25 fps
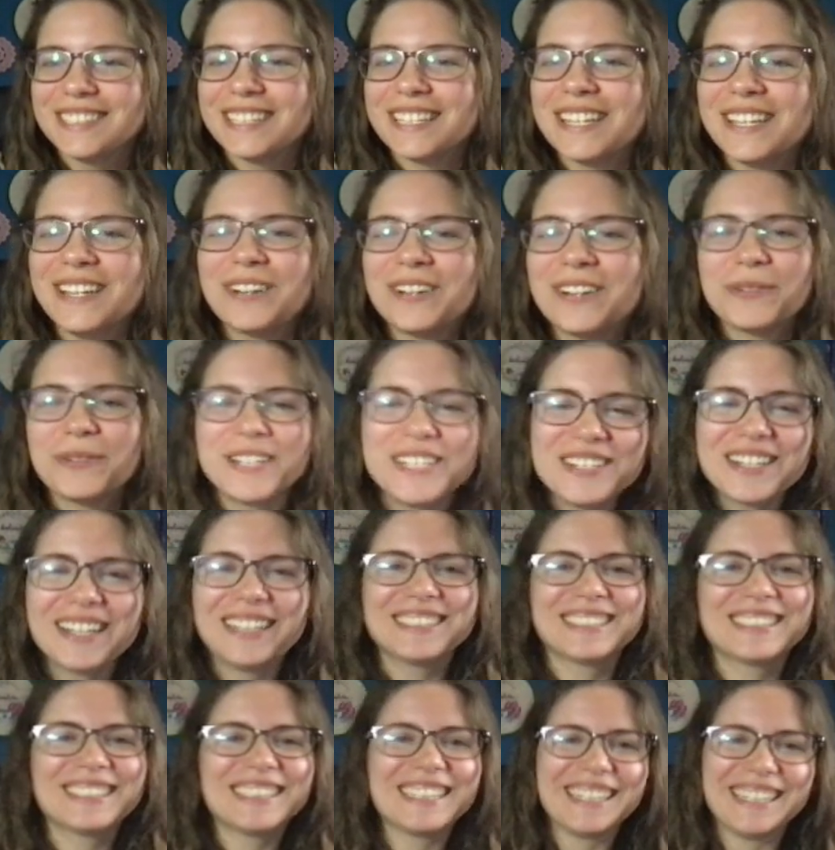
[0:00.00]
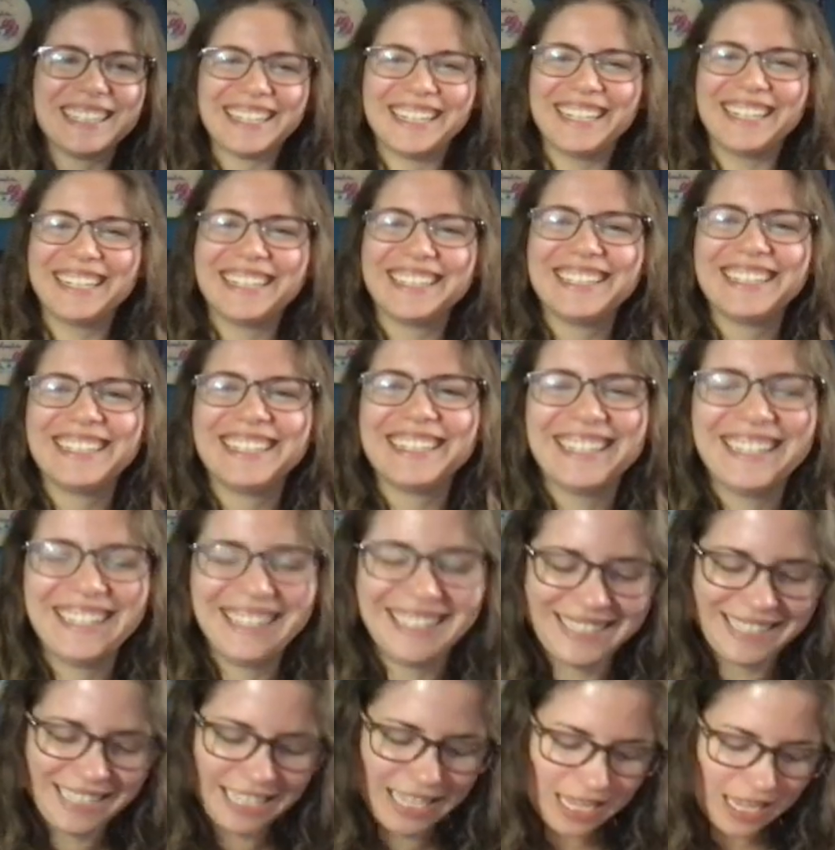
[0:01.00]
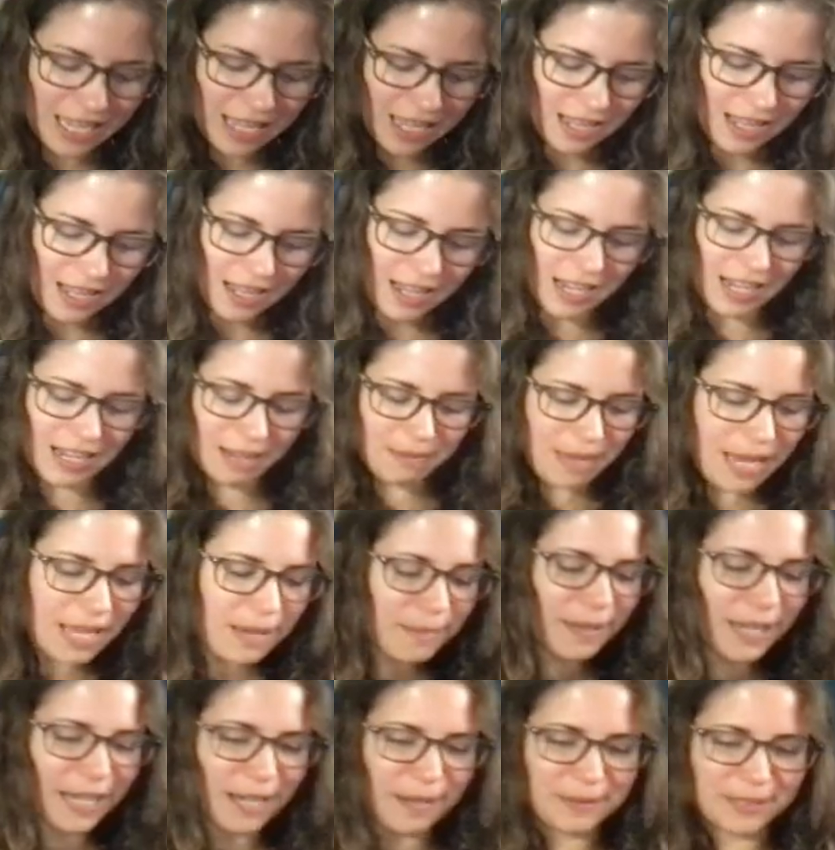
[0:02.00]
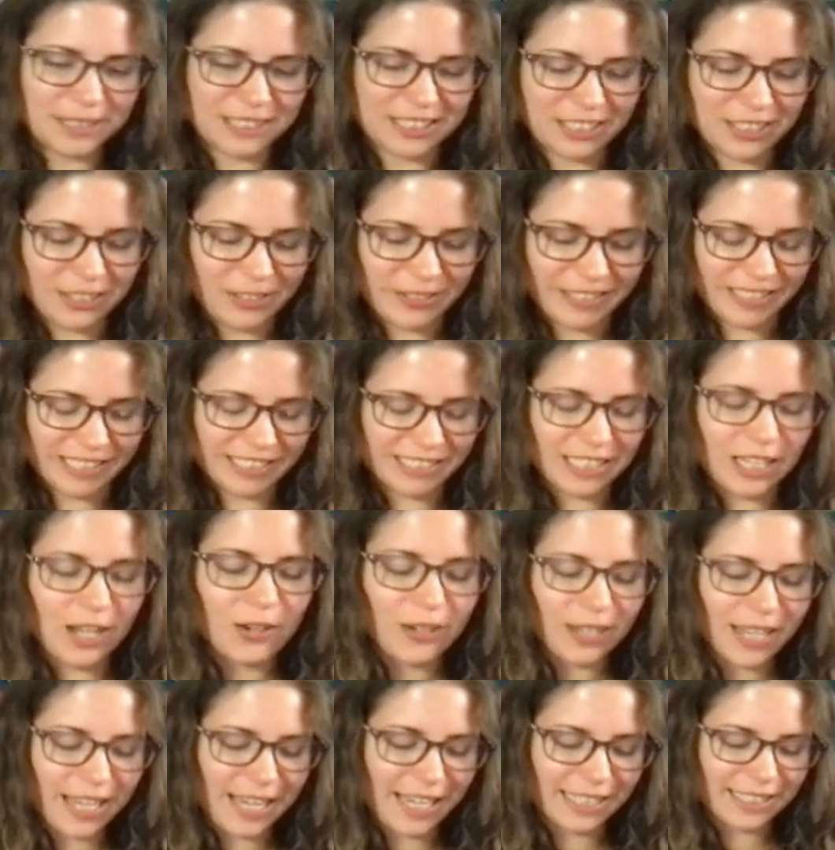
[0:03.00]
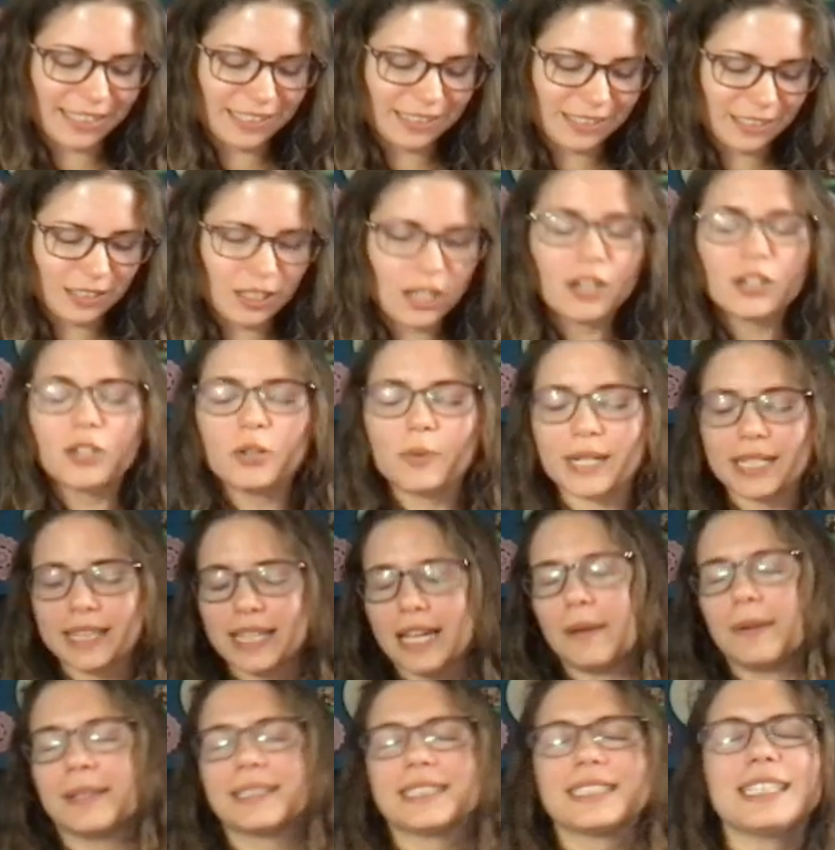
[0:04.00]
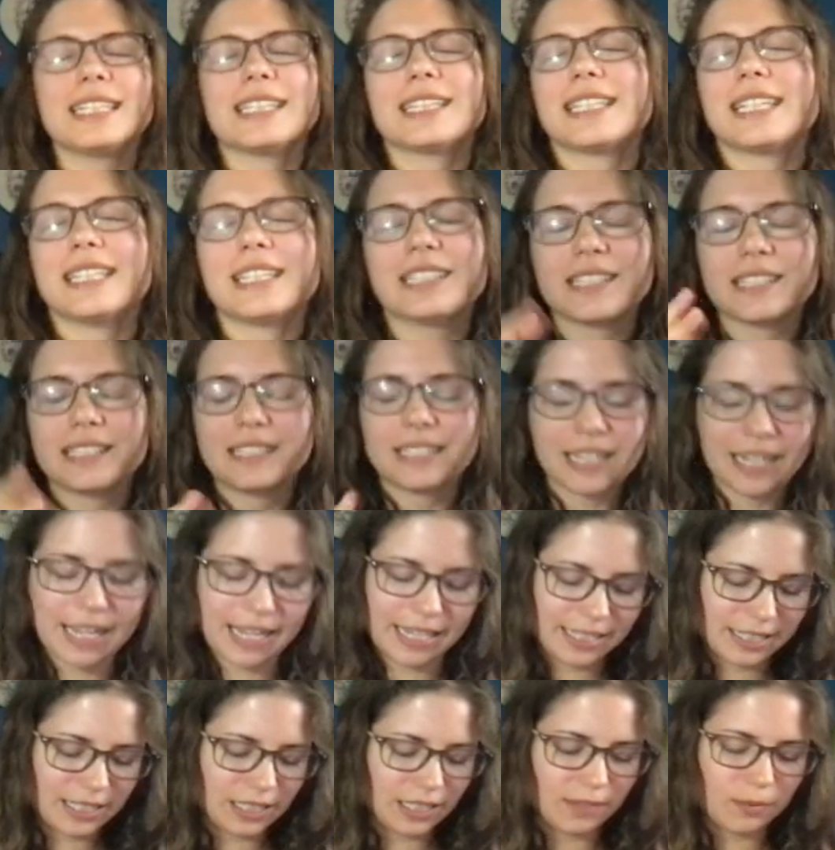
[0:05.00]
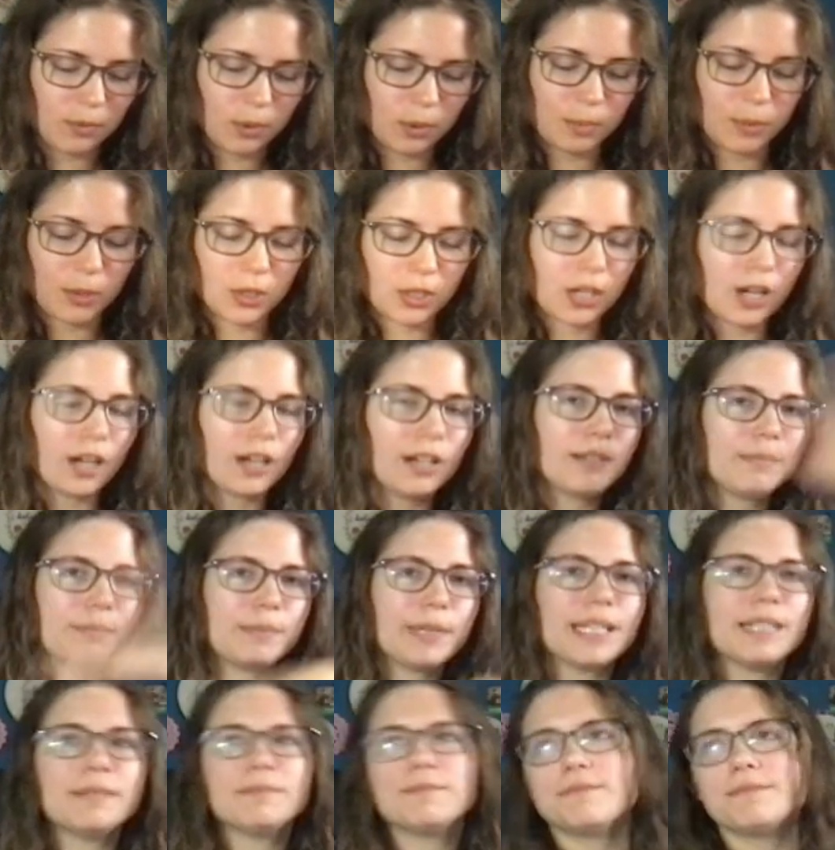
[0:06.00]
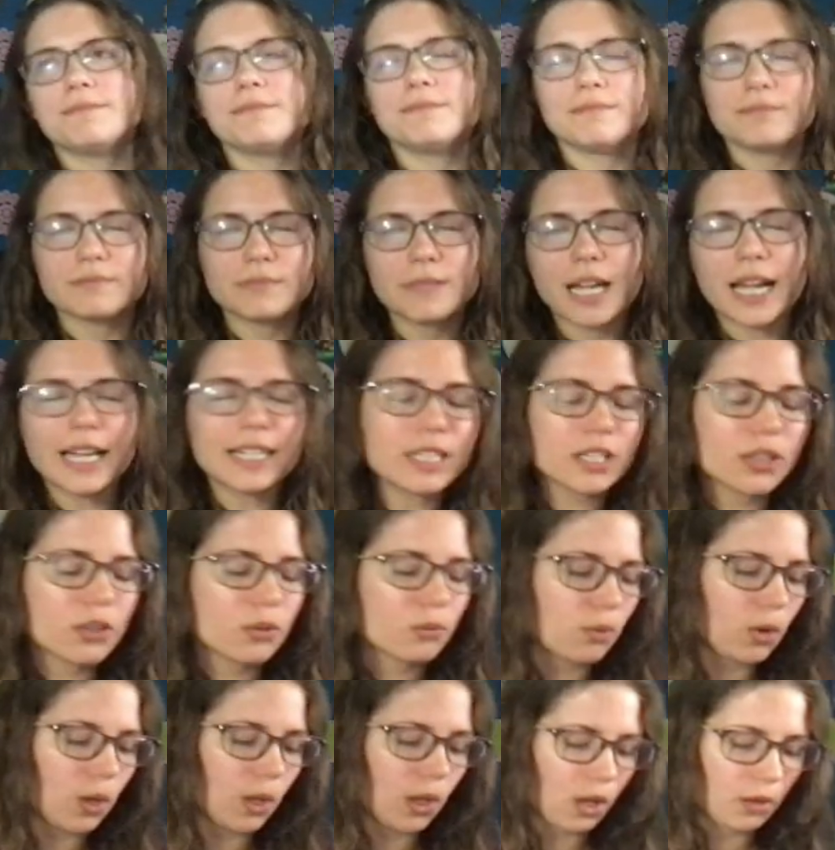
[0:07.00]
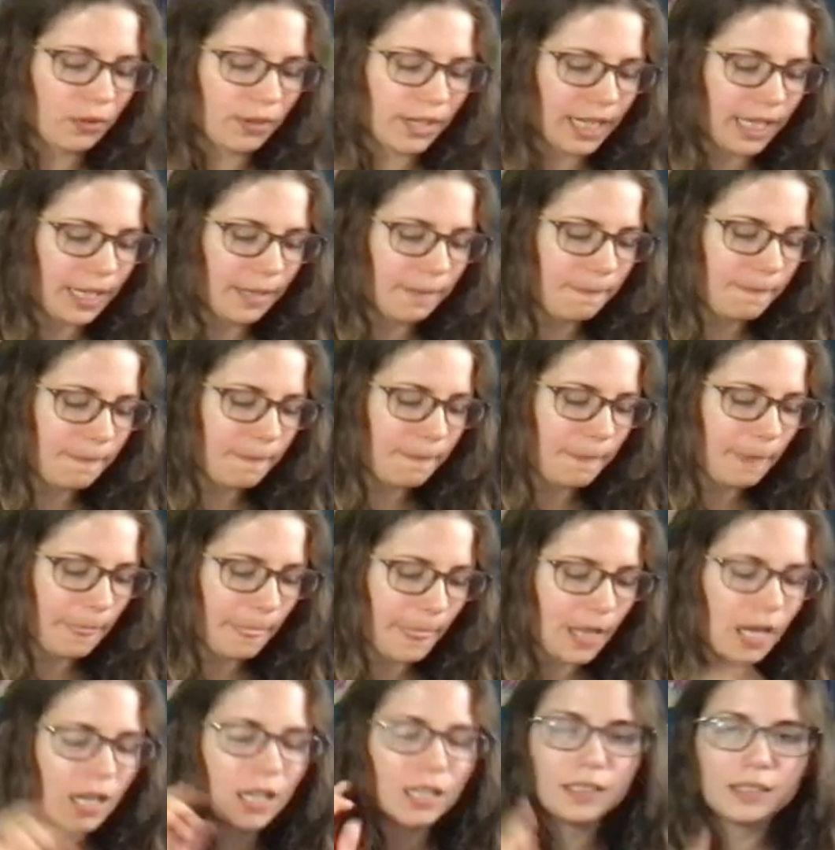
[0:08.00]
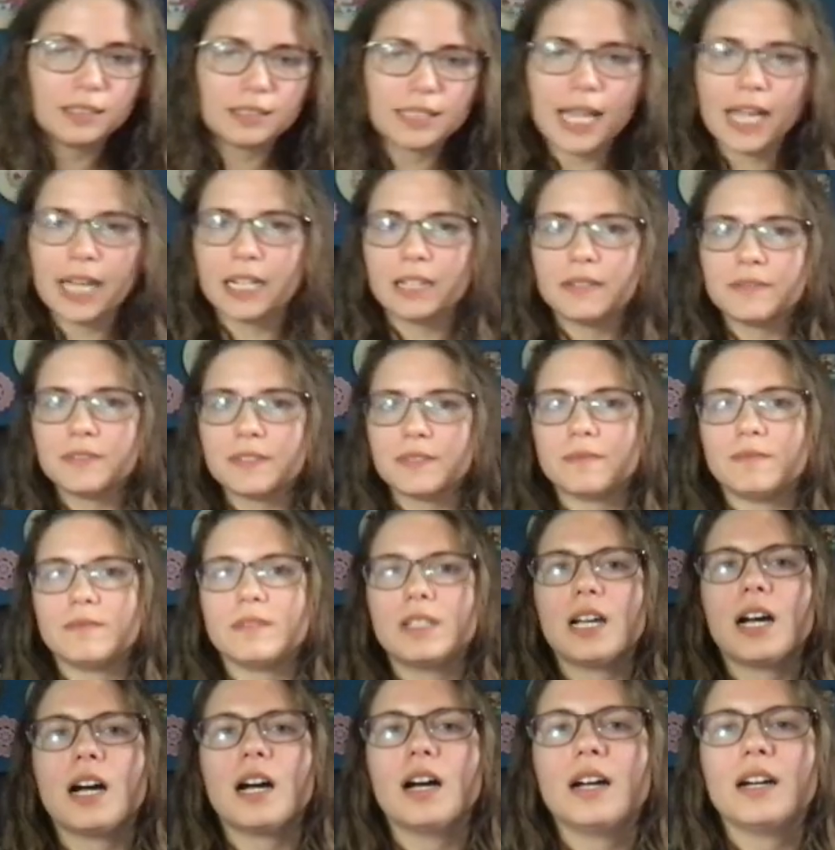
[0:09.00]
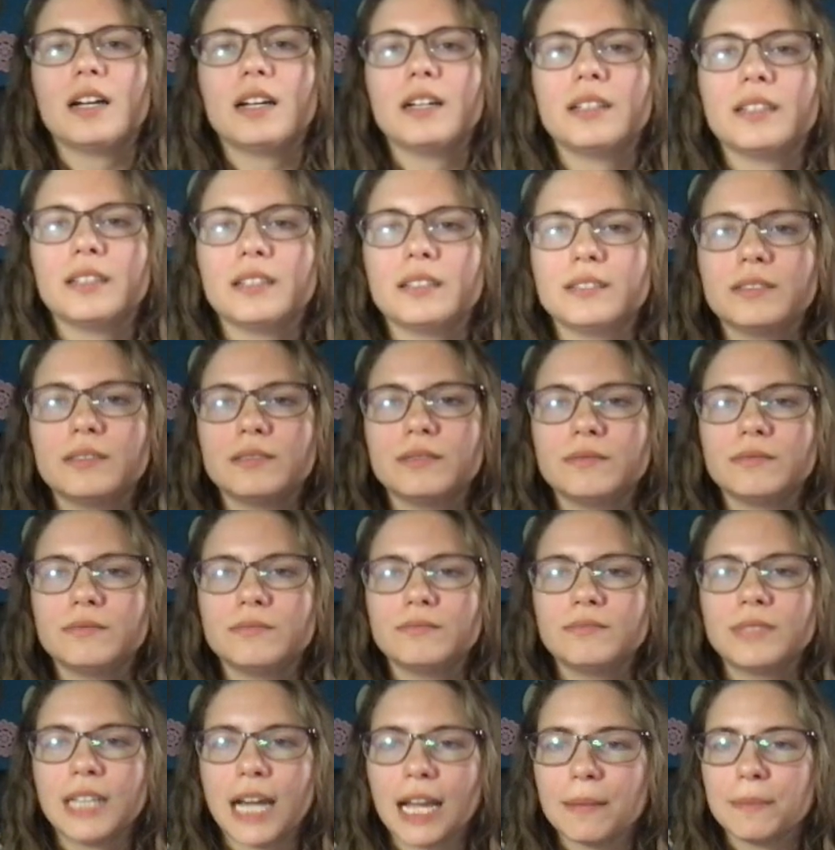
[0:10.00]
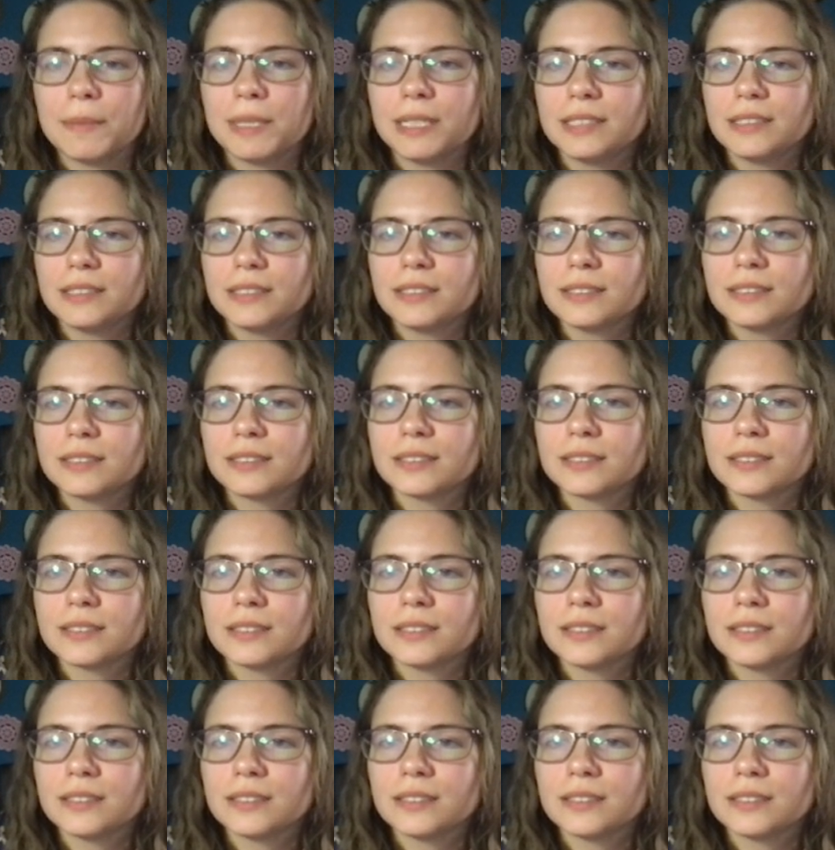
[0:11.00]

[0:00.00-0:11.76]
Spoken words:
We shall see. I may be able to do it. Okay. Oh, no, wait. That wasn't at the end of the day. I still have one more card. But I did the roll already. 10 of diamonds.